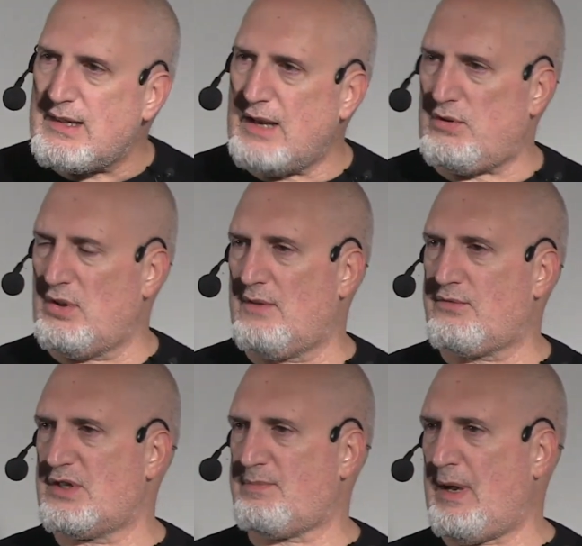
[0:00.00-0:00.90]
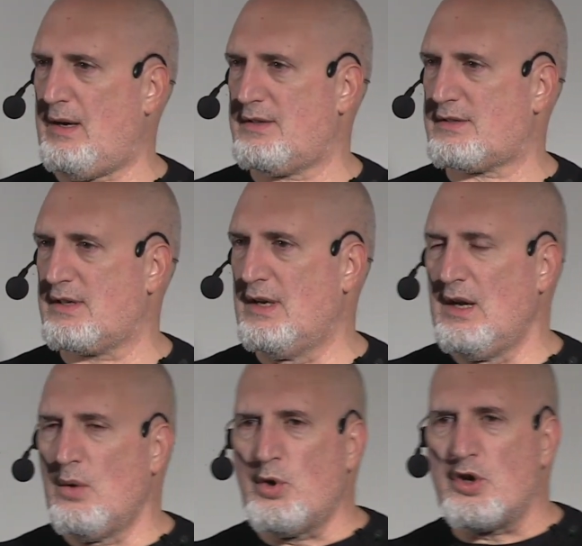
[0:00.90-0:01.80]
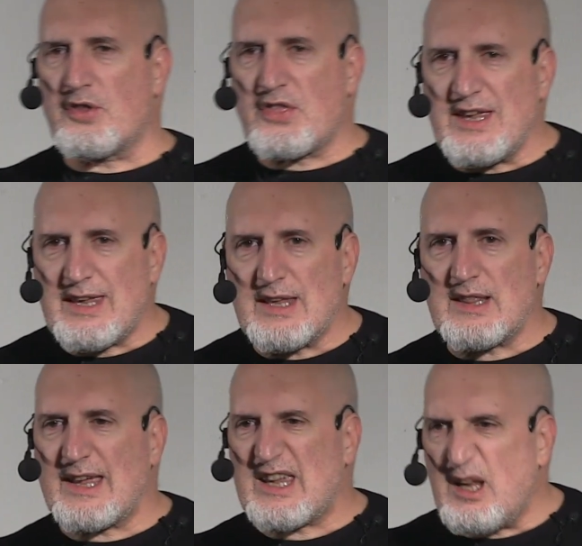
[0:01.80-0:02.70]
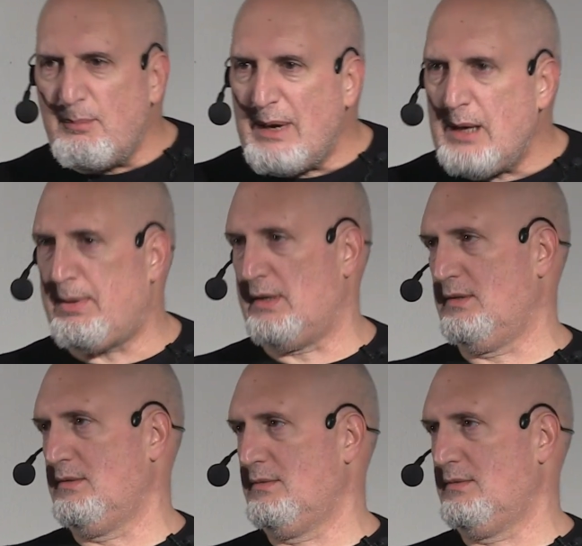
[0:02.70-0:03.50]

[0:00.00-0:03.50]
level of response where you're thinking like an amoeba.